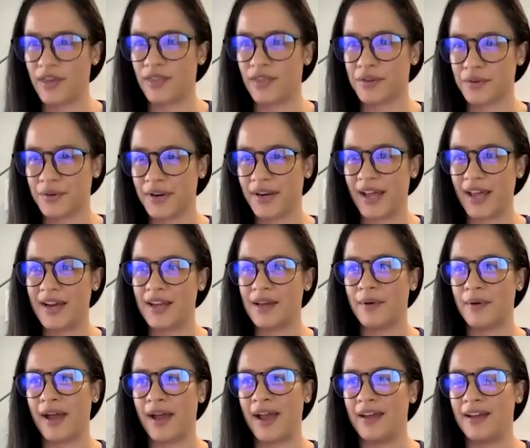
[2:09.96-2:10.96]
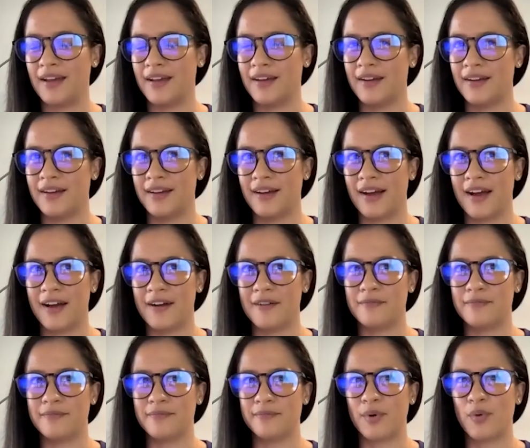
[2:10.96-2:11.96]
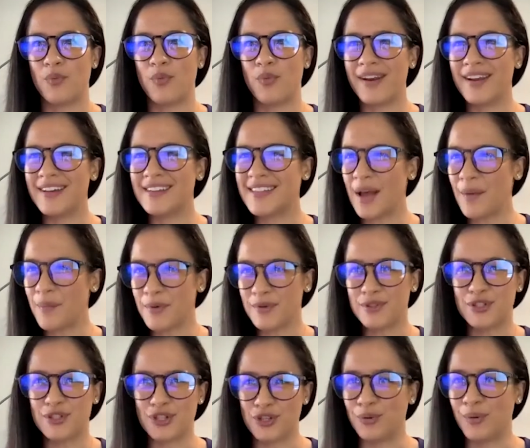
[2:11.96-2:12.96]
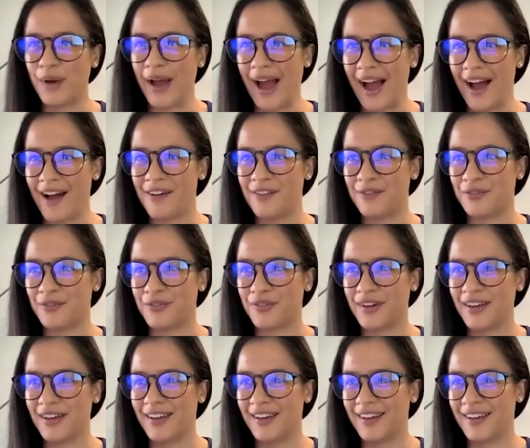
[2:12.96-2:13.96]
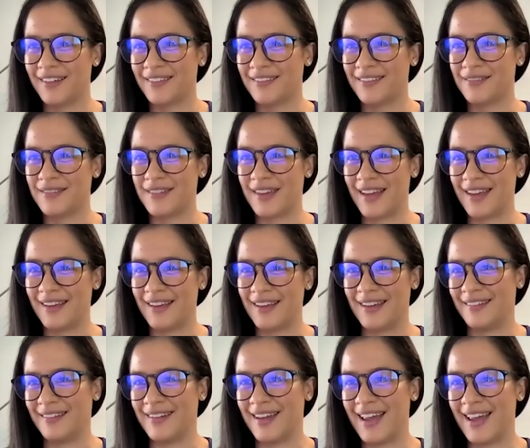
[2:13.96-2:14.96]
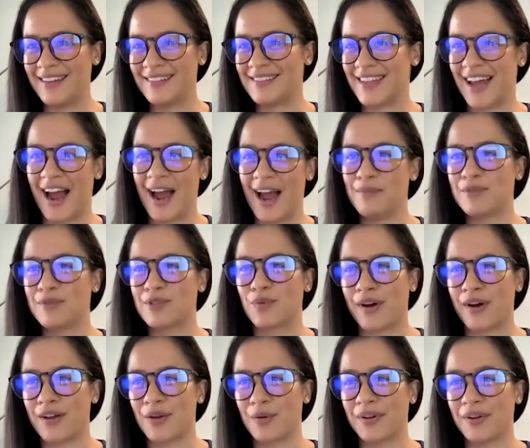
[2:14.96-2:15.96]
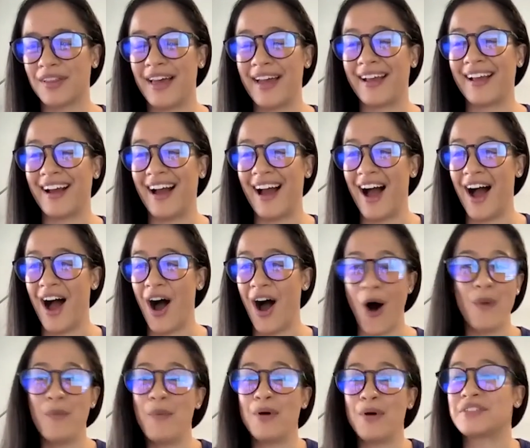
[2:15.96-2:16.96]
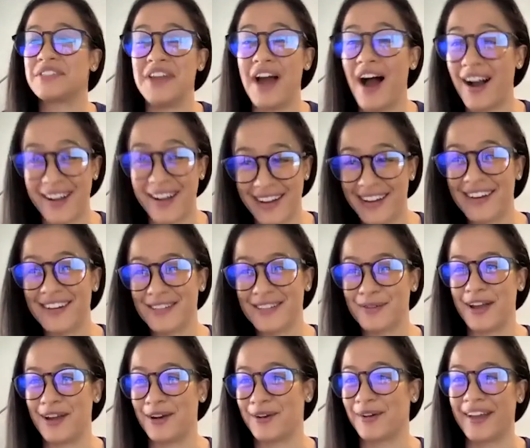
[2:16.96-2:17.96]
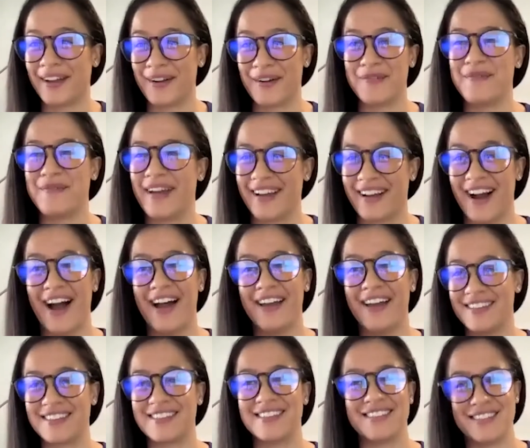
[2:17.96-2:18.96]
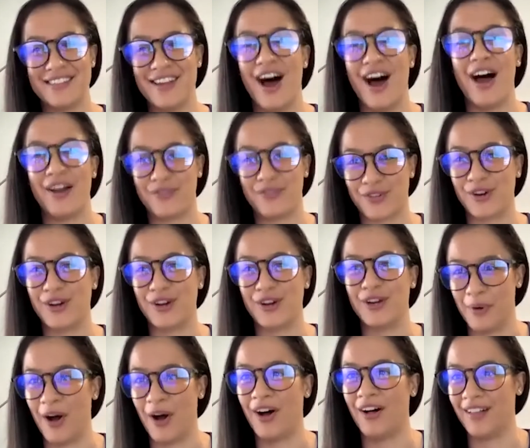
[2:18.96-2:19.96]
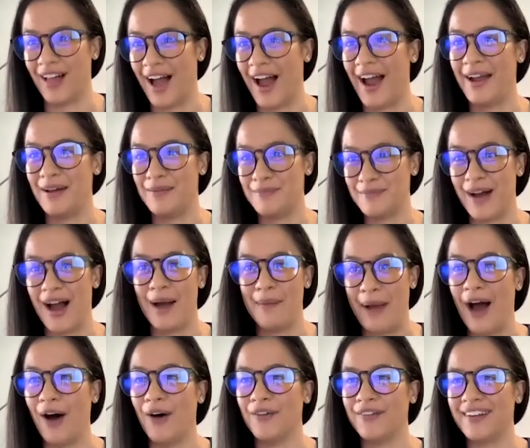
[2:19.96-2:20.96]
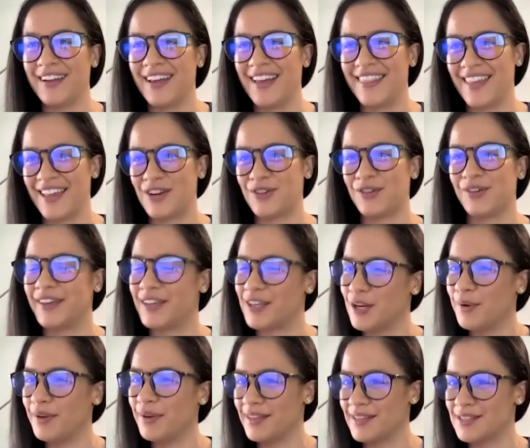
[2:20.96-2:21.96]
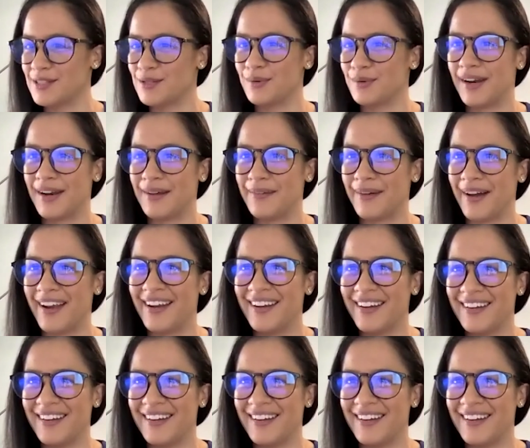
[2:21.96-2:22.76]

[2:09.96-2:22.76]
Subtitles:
through it anyway. But what examples do you have in times where you were like almost not going to do it? You're like, oh my God, this is not for you, Paul. I'm out. And then you're like, you know what? Let's do it anyway.